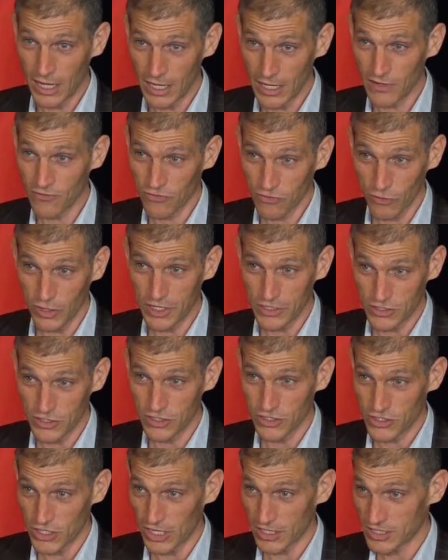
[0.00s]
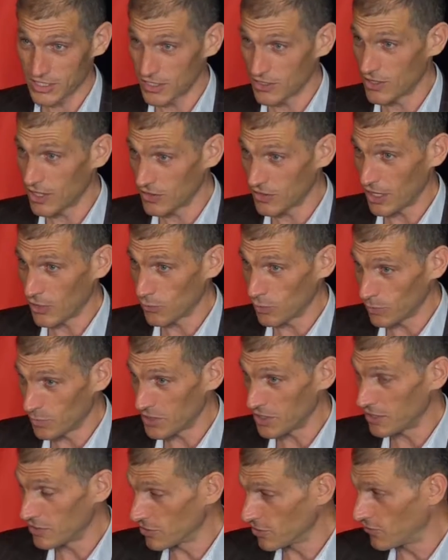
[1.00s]
inflation adjusted, than they will
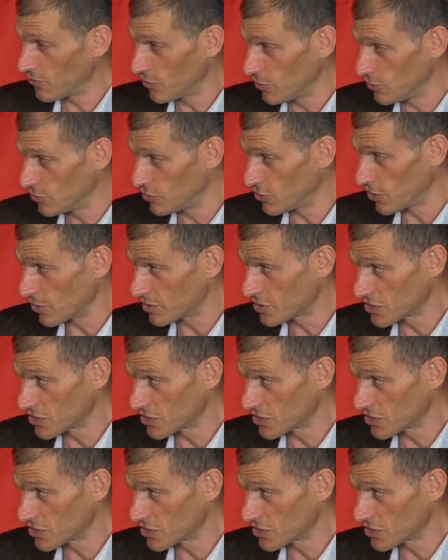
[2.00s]
be in the future.